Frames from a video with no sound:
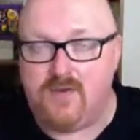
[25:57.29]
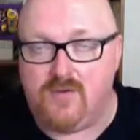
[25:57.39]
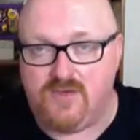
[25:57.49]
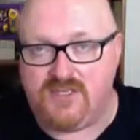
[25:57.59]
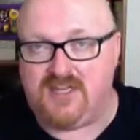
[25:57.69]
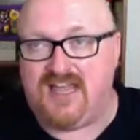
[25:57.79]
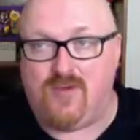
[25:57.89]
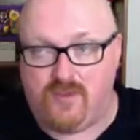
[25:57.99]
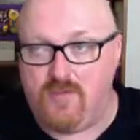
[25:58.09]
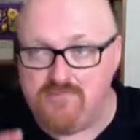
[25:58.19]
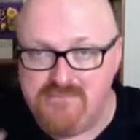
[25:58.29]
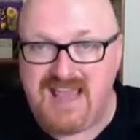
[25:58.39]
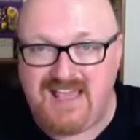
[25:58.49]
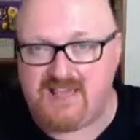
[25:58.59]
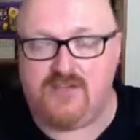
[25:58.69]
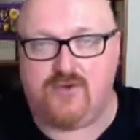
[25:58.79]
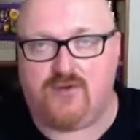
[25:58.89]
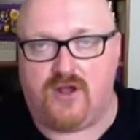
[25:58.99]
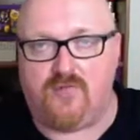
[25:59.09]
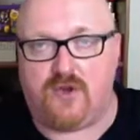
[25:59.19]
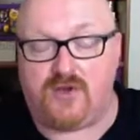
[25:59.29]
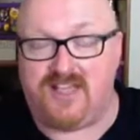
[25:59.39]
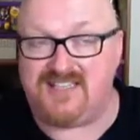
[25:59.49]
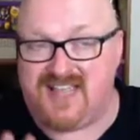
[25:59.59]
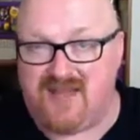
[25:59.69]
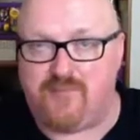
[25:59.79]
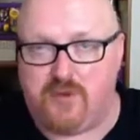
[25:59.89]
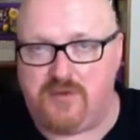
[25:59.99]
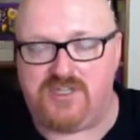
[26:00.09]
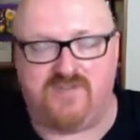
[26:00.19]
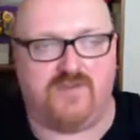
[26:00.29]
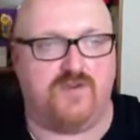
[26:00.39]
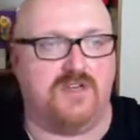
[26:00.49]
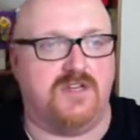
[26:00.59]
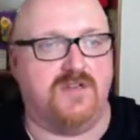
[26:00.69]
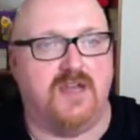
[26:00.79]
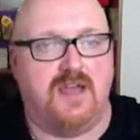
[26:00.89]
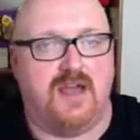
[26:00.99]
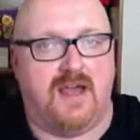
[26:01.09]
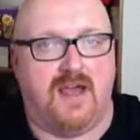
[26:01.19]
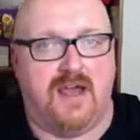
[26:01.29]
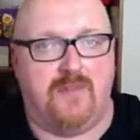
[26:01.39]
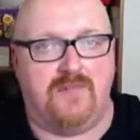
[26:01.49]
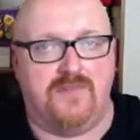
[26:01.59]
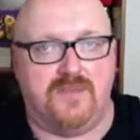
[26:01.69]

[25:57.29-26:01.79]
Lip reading: which can help you make your own podcast and publish it for you. And